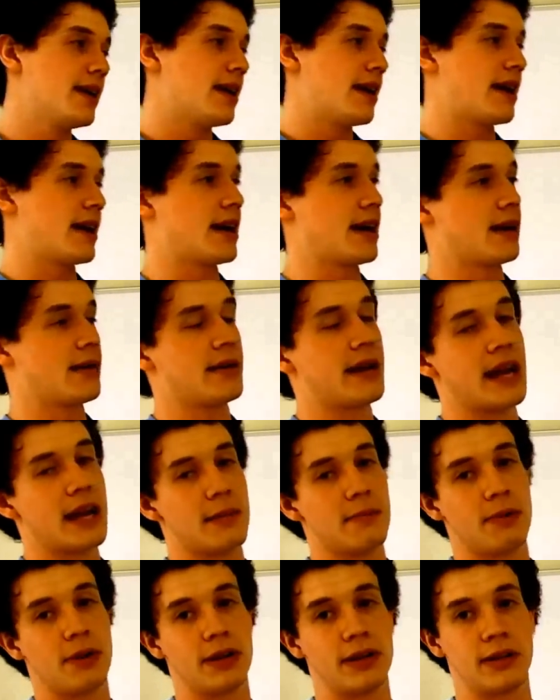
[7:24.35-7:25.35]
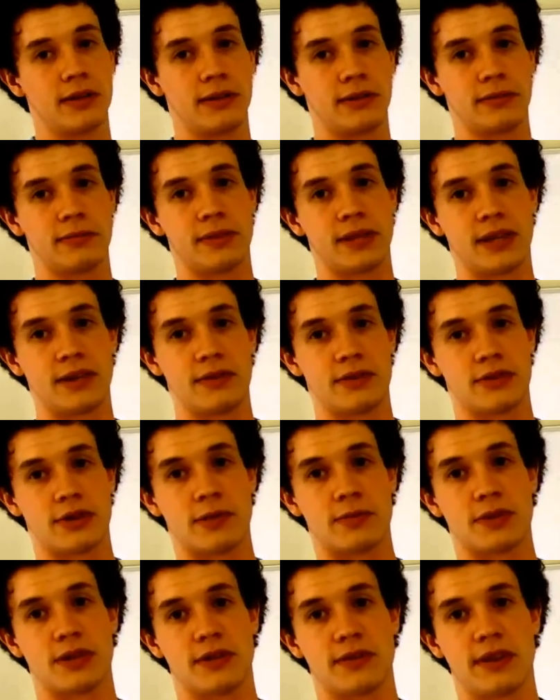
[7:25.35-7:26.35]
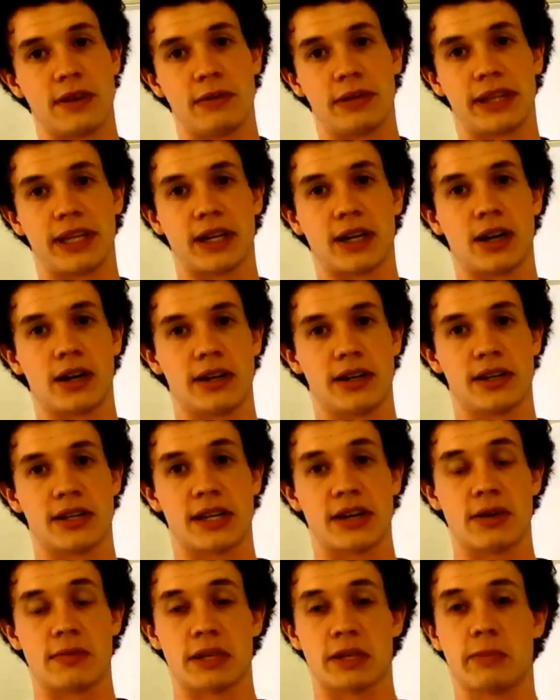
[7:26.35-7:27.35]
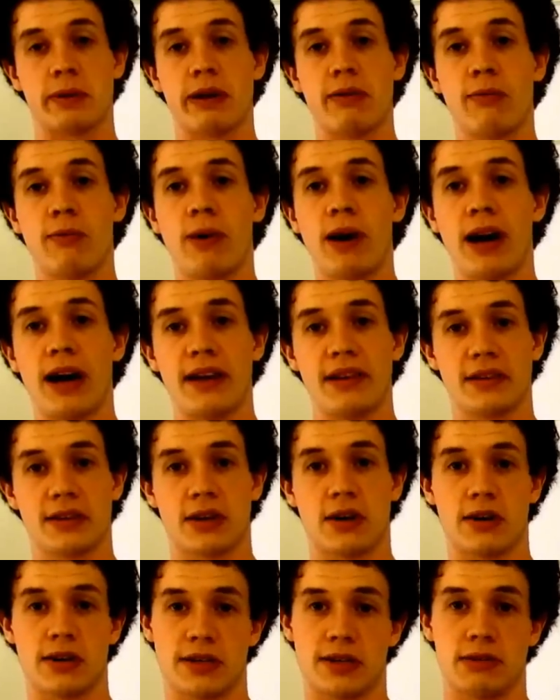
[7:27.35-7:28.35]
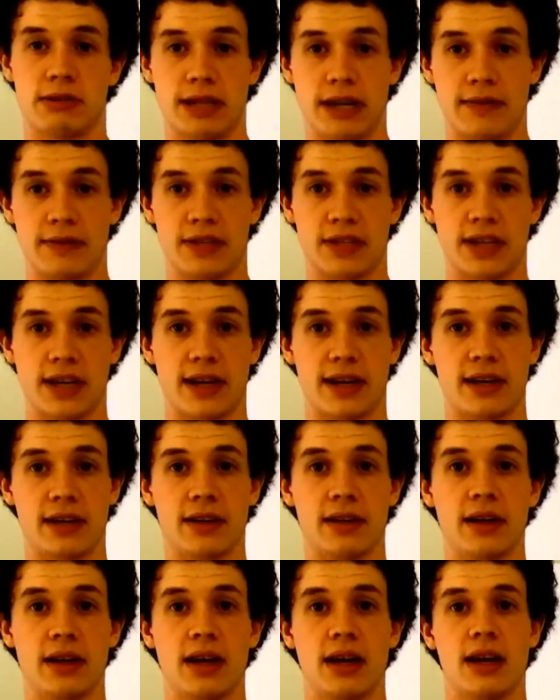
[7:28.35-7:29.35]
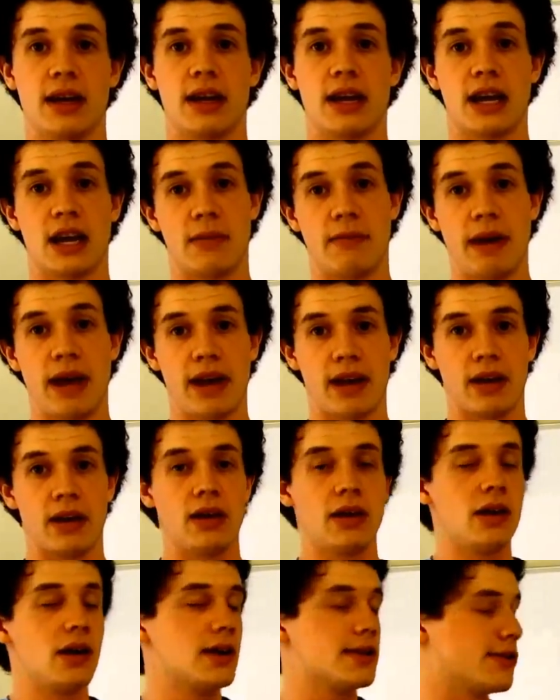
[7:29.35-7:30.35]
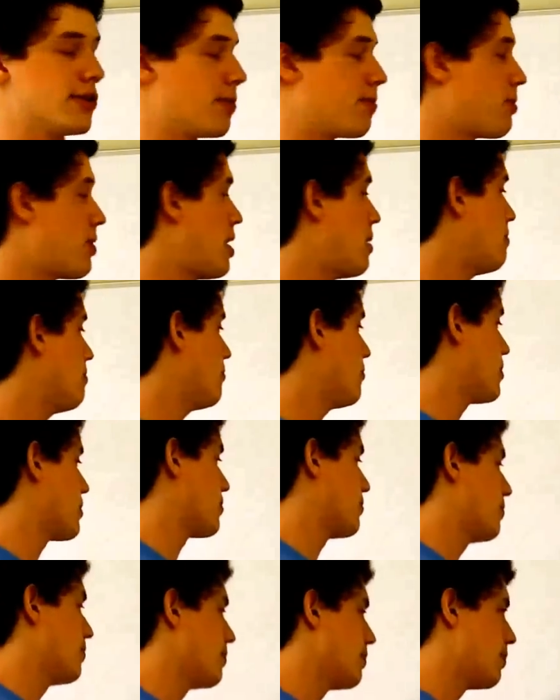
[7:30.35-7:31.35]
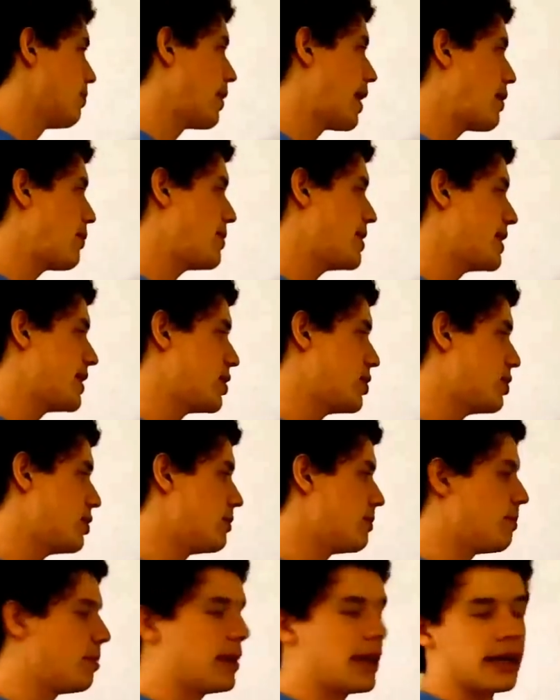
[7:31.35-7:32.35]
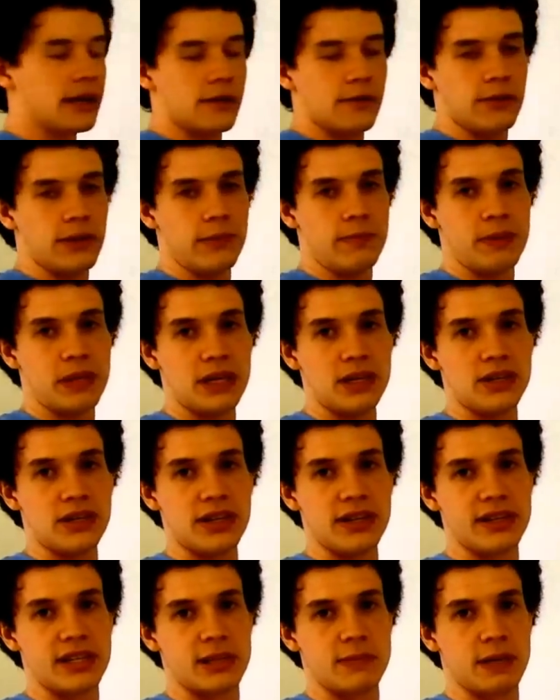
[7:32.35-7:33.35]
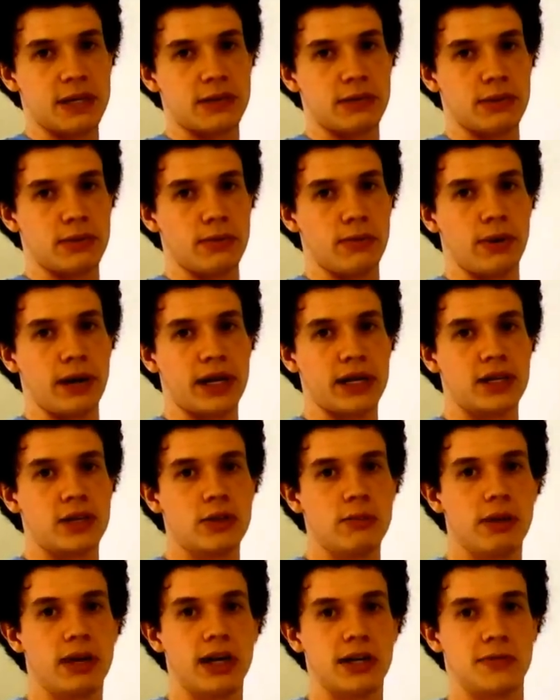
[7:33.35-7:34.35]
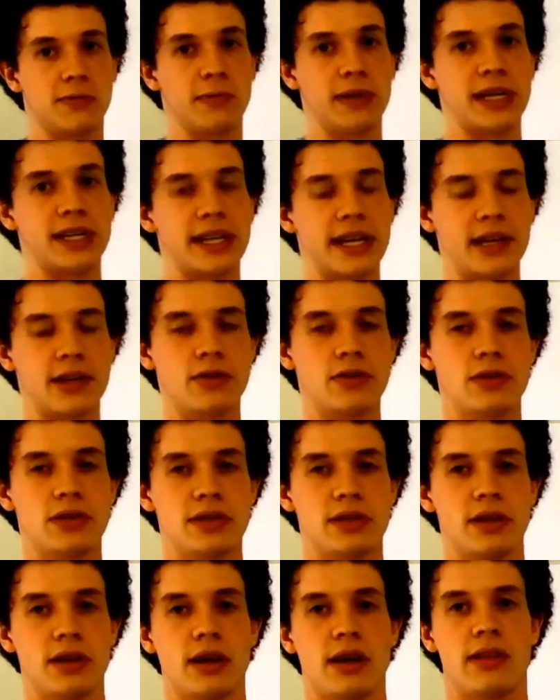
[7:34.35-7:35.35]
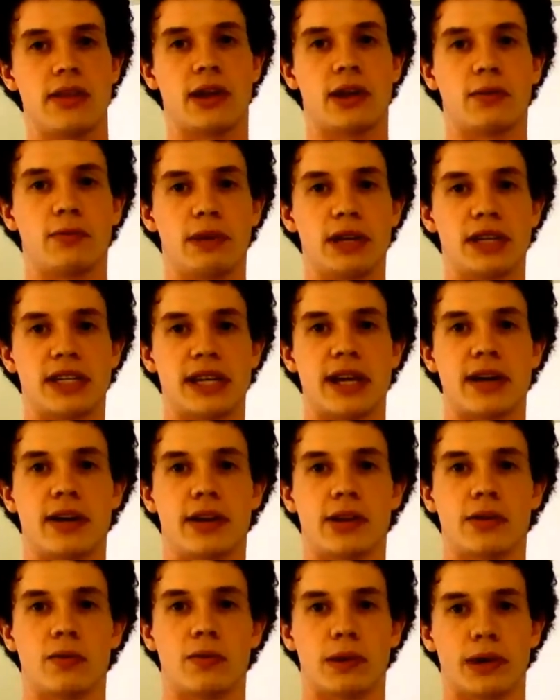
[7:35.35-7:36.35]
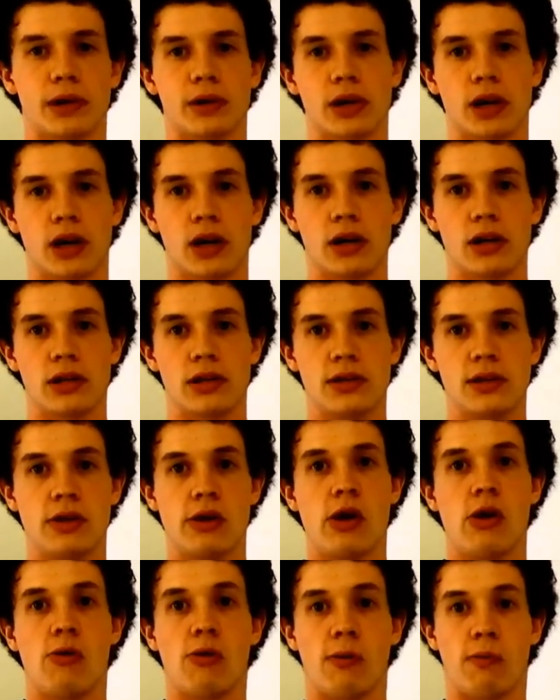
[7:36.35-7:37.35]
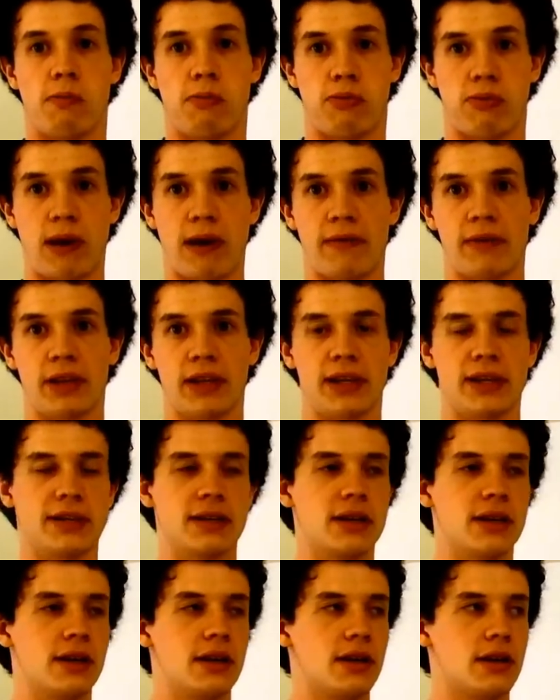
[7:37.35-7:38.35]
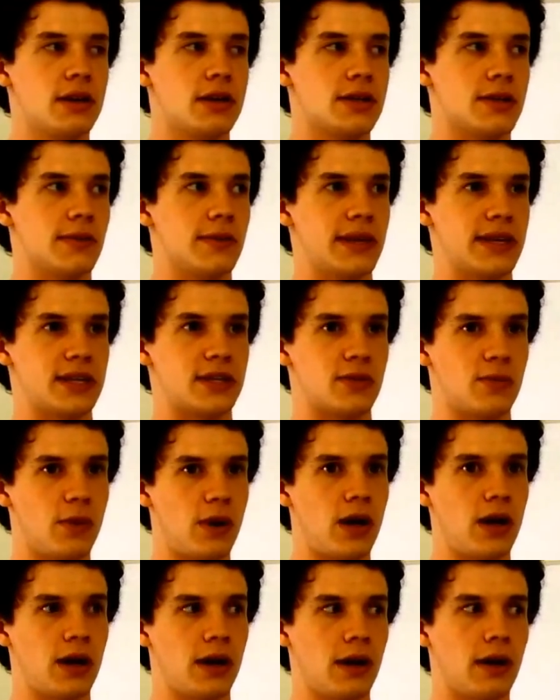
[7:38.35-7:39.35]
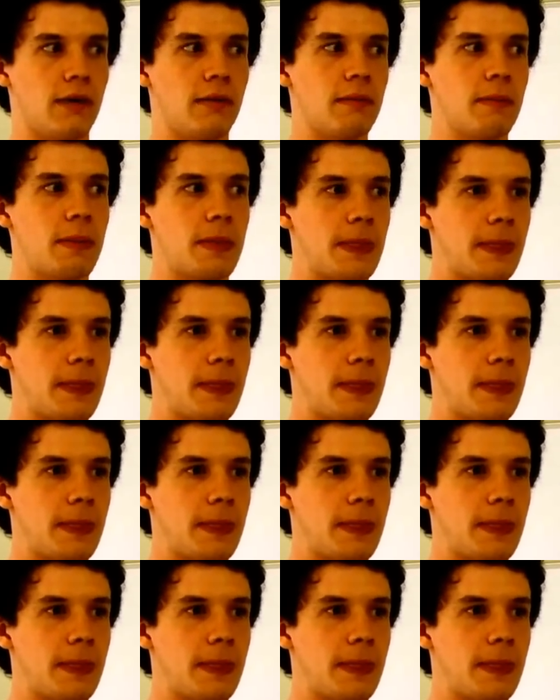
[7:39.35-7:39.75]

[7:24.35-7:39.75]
And Nate put a little, description of what that card does here. I'm going to explain why this card is so devastating in a meta. So the problem with why we couldn't play on flip PGs as much as we wanted to, because Restanders that could restand on the rear guards were prevalent. So they swung,